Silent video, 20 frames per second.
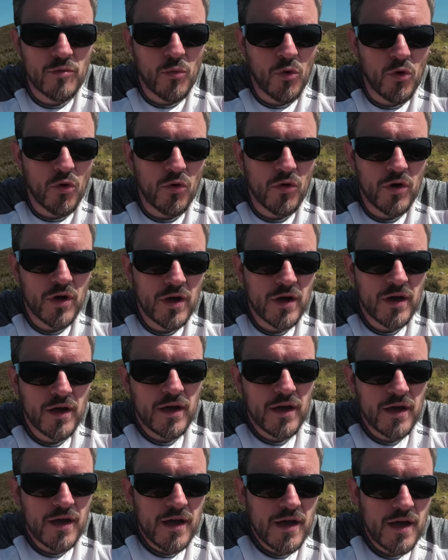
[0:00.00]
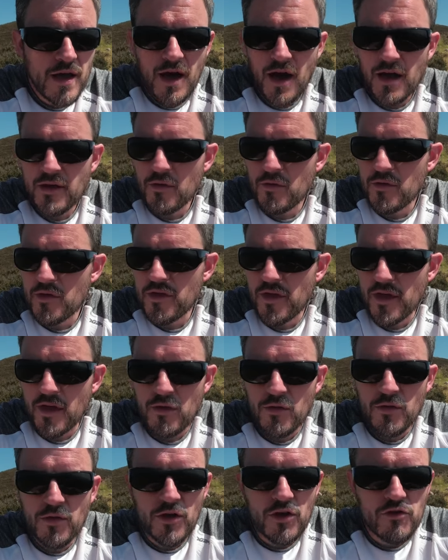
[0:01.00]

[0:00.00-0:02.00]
more. I noticed things on the